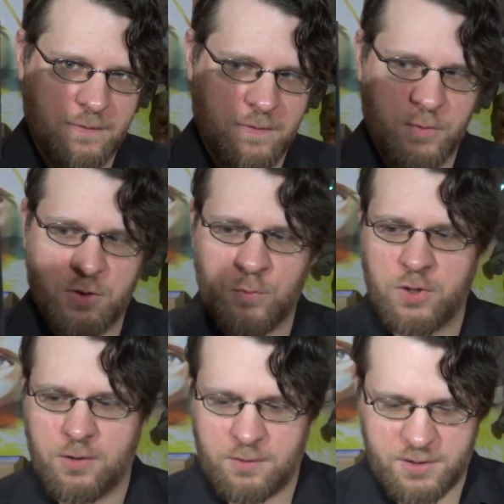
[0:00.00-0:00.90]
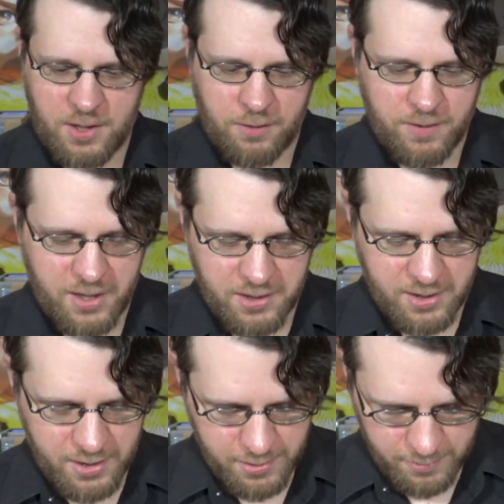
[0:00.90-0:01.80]
from Goodwill,
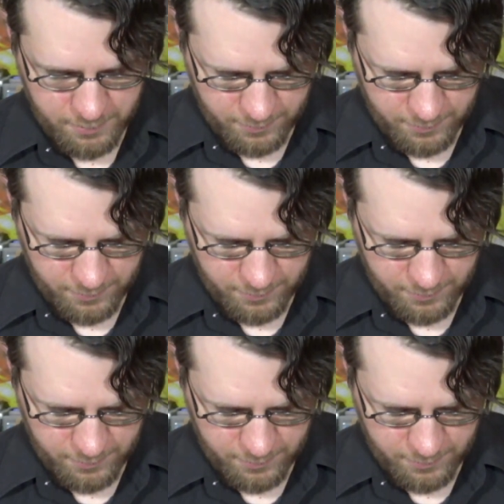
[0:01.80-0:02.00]
$1.99.